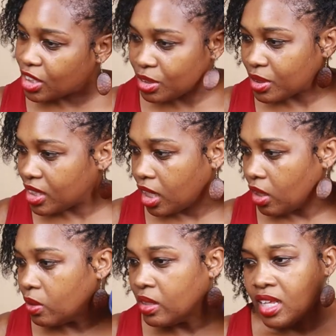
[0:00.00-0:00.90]
do? You
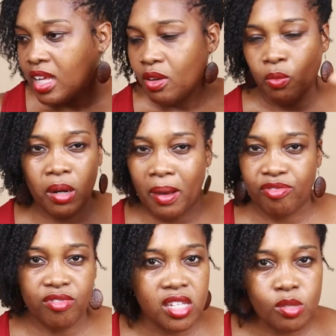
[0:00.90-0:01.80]
know, what
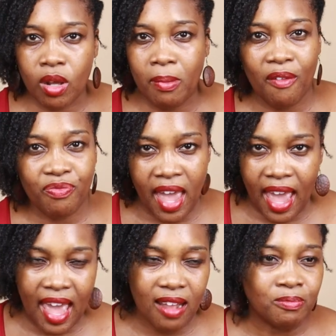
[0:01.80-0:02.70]
about this? What about
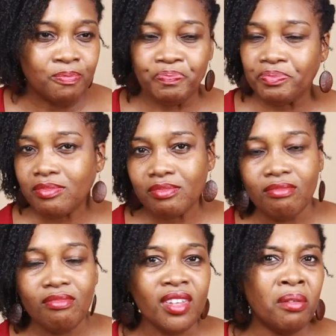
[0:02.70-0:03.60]
that?
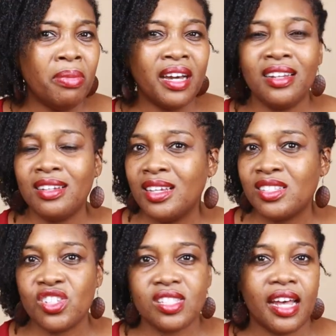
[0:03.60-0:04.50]
But
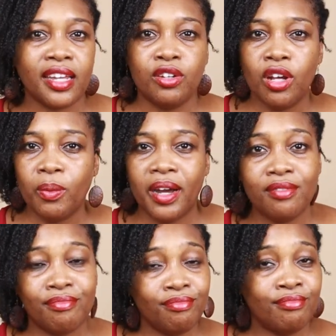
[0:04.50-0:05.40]
it's just like, you know
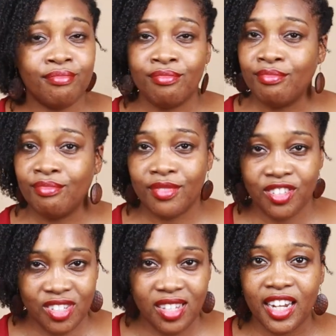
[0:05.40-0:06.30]
what?
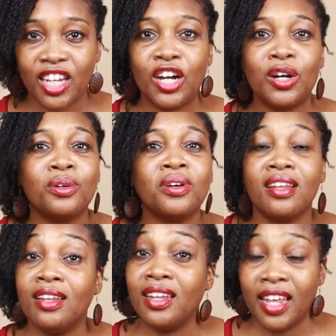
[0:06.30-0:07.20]
Just let it go,
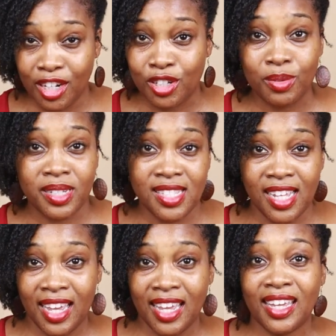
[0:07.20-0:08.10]
let it do its
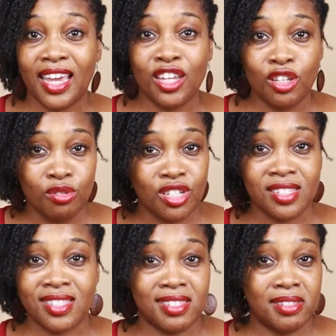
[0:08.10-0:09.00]
thing, and you
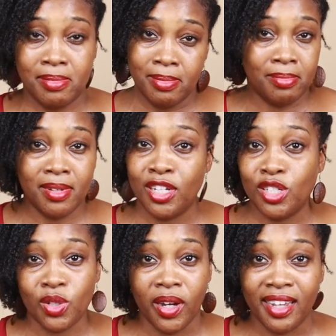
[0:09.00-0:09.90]
just
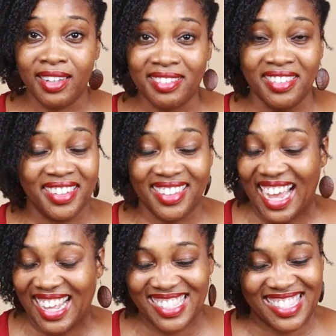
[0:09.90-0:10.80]
enjoy it.
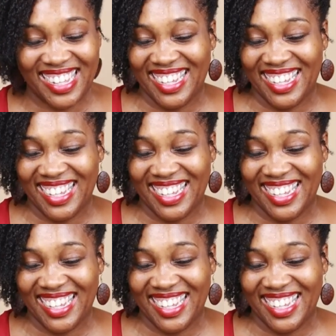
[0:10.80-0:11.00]
That's